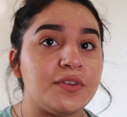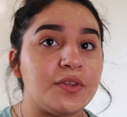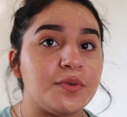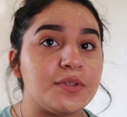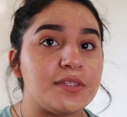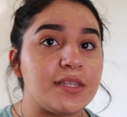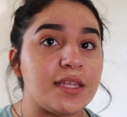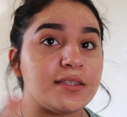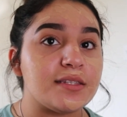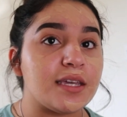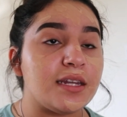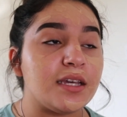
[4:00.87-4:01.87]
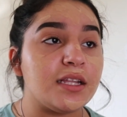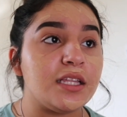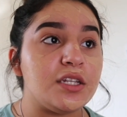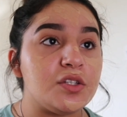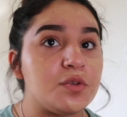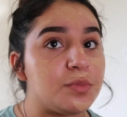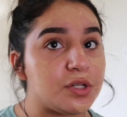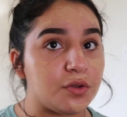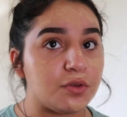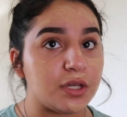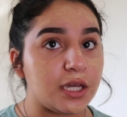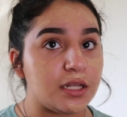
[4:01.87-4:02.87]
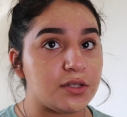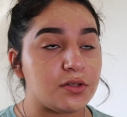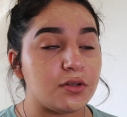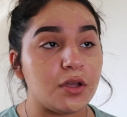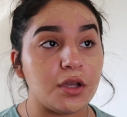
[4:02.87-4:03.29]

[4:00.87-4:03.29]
Even though that's kind of ugly too, but don't look at it too